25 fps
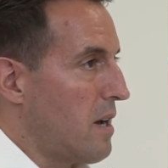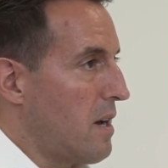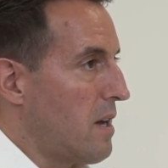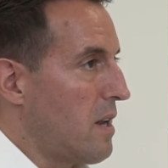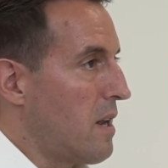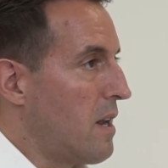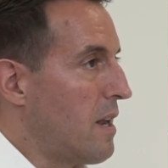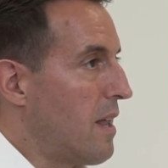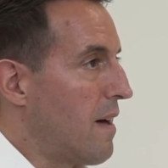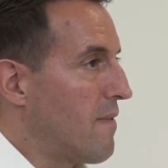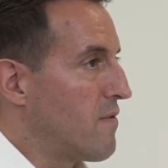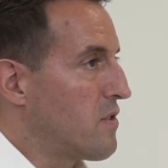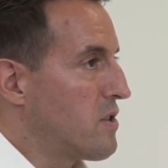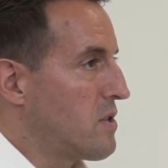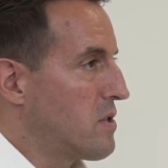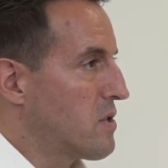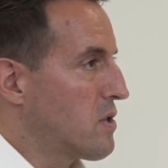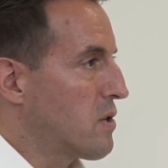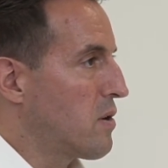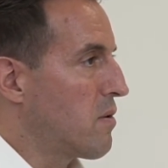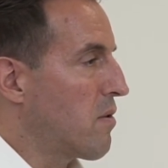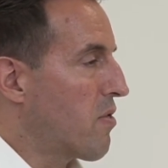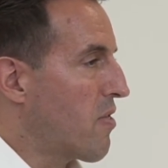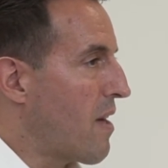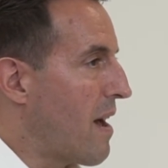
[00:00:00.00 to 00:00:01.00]
London
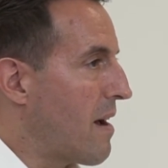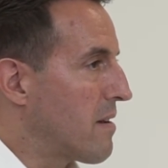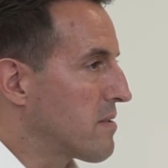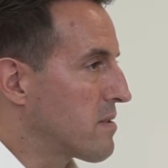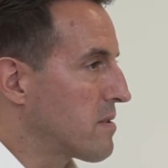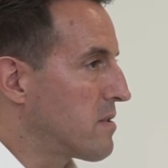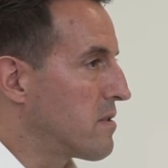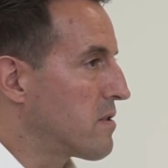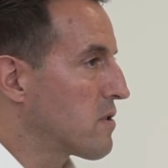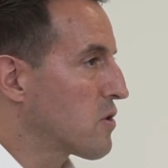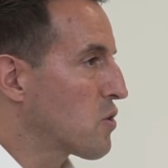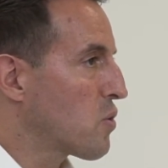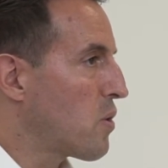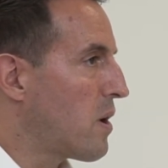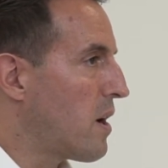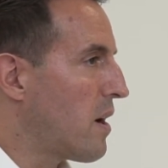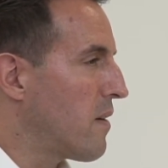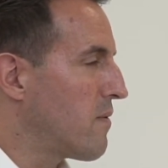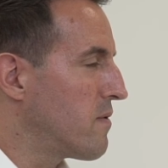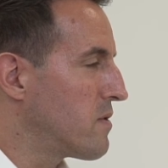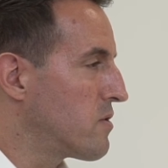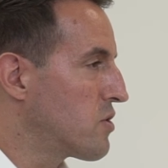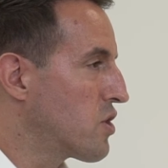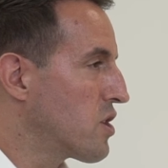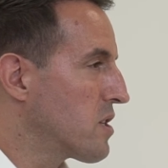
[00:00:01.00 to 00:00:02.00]

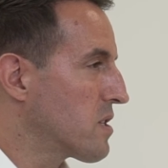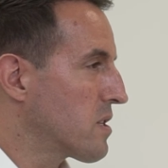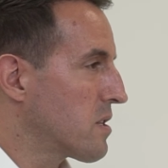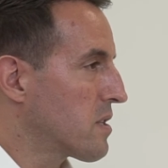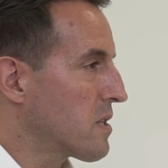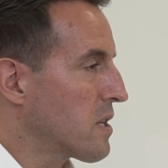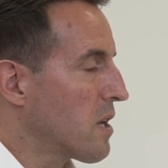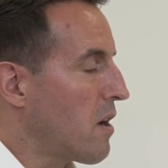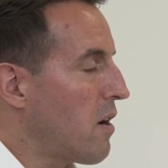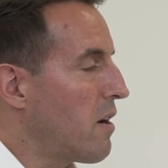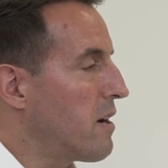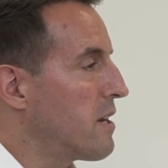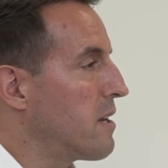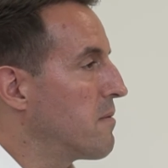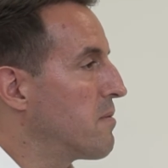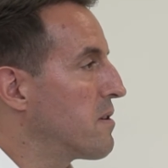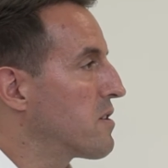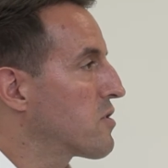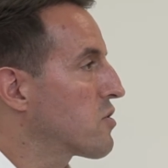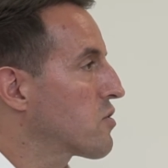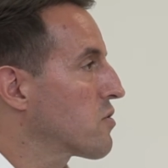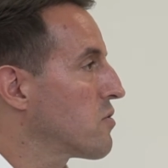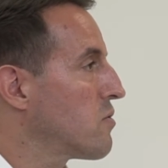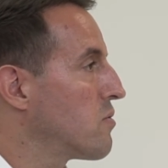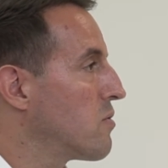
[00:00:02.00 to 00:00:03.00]
2012 and just a tiny bit
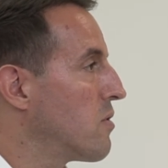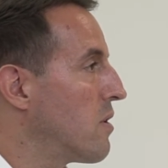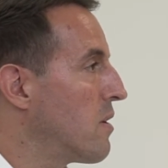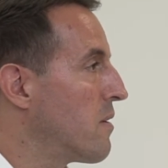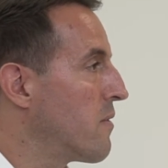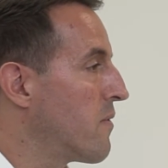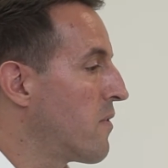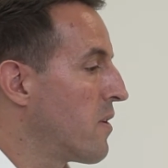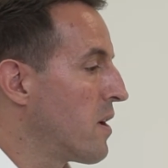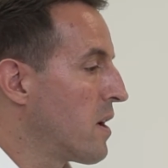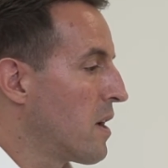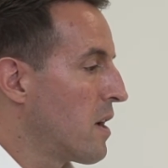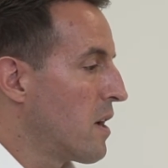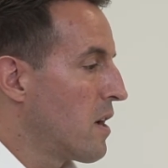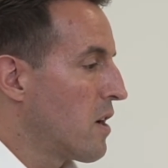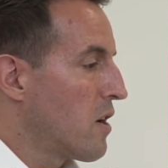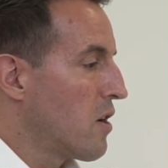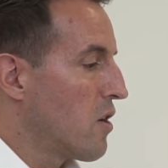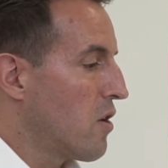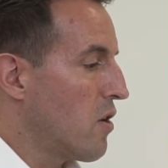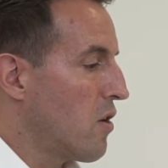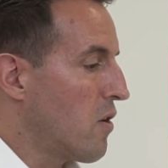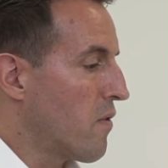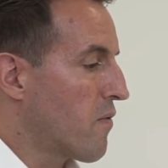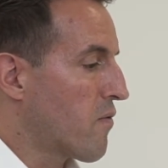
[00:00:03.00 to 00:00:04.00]
short
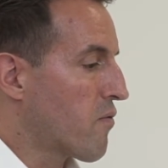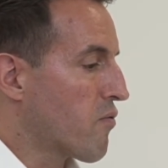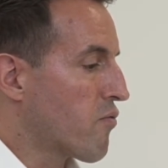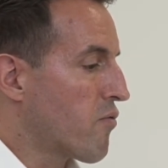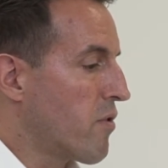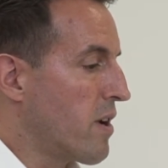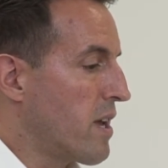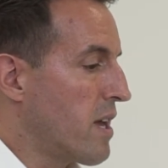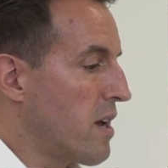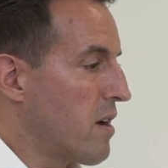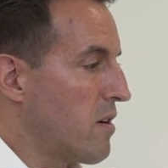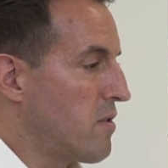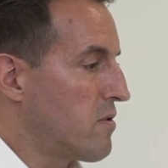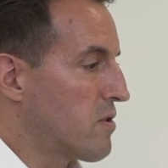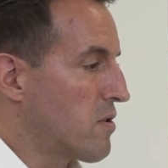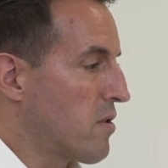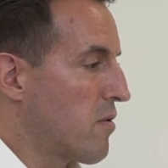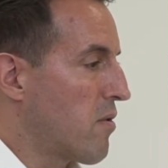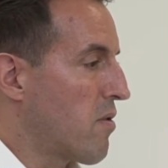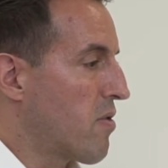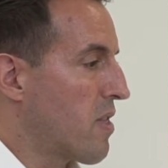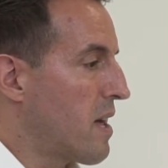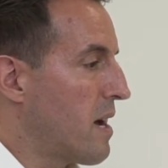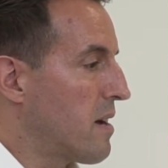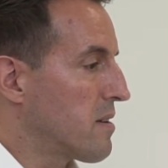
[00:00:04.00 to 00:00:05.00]
of Rio
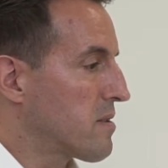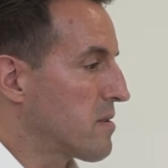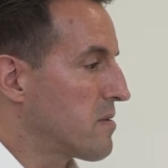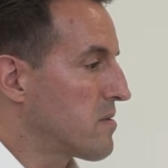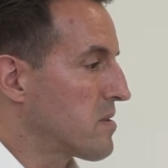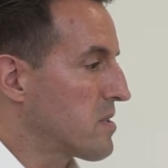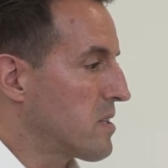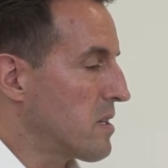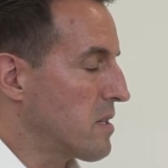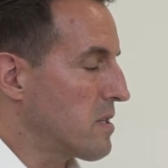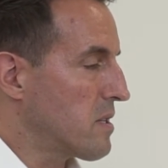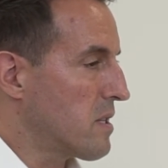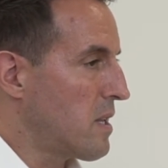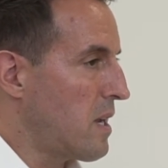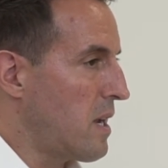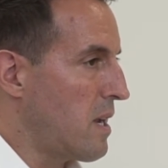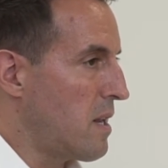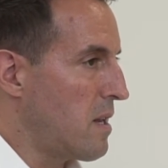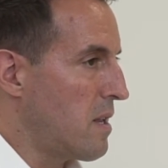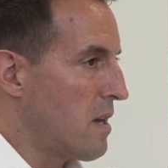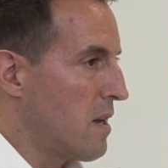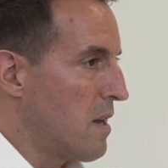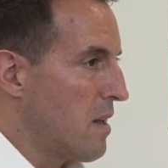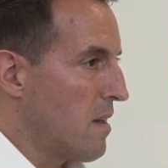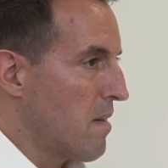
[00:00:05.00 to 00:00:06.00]

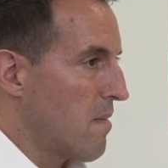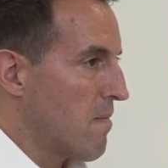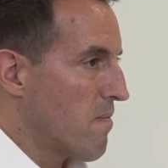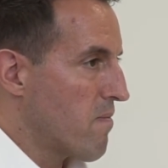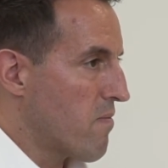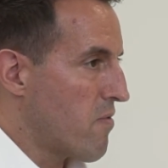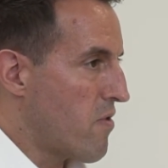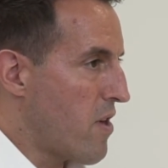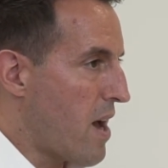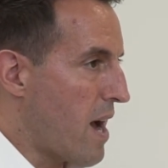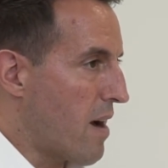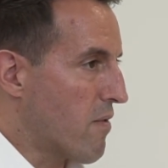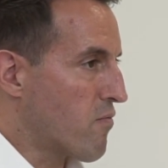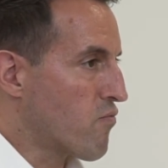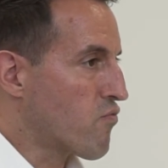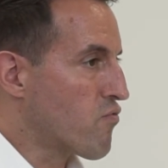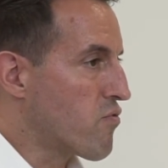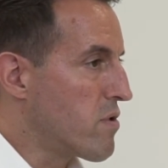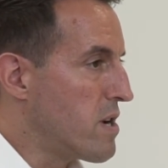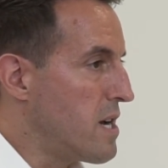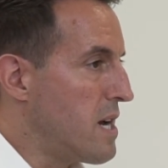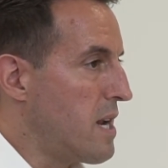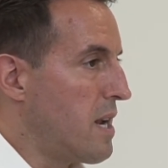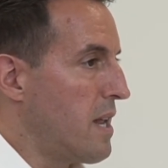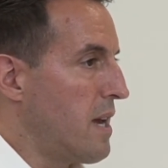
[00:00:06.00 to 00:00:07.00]
2016. That
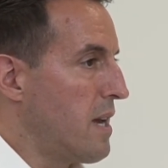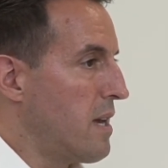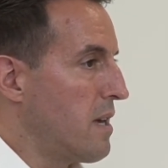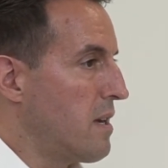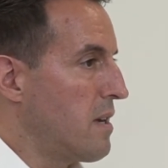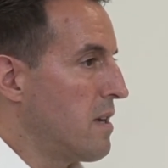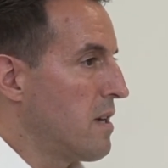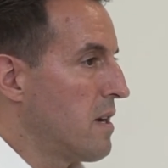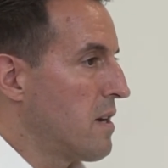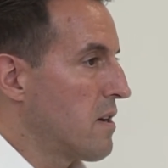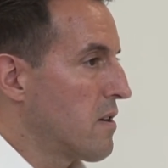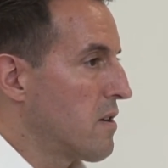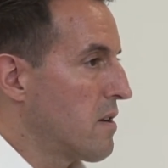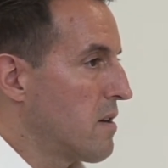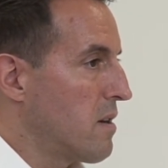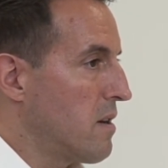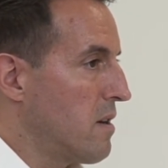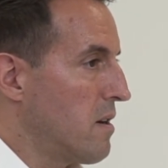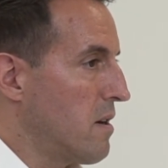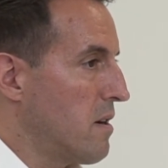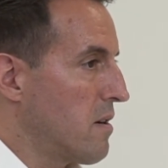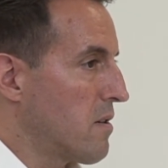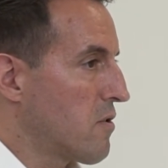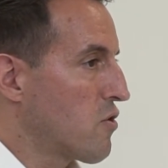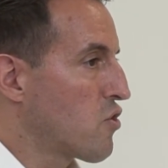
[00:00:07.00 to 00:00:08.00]
really
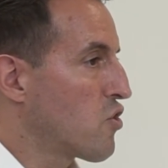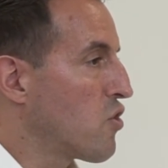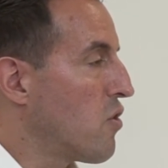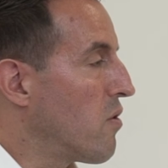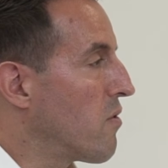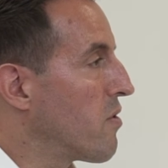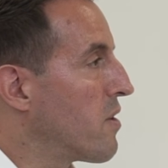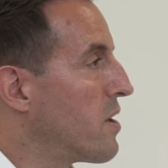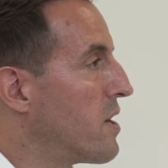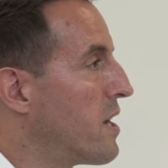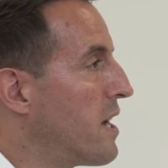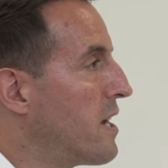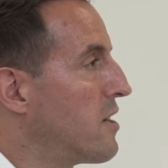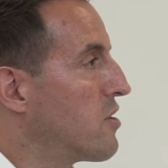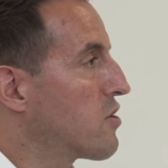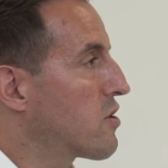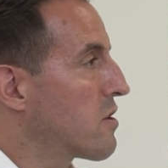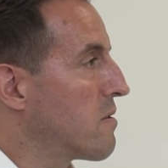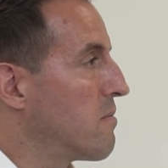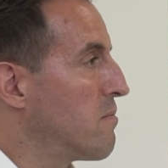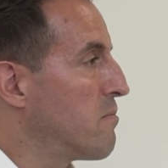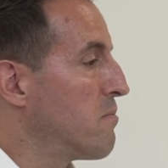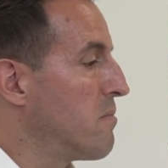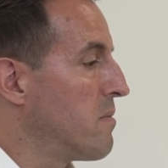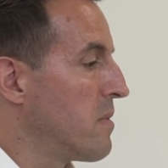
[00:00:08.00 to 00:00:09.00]
got the
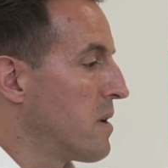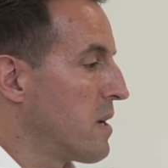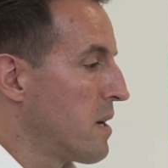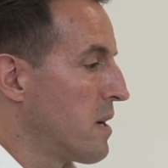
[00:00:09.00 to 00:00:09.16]
nation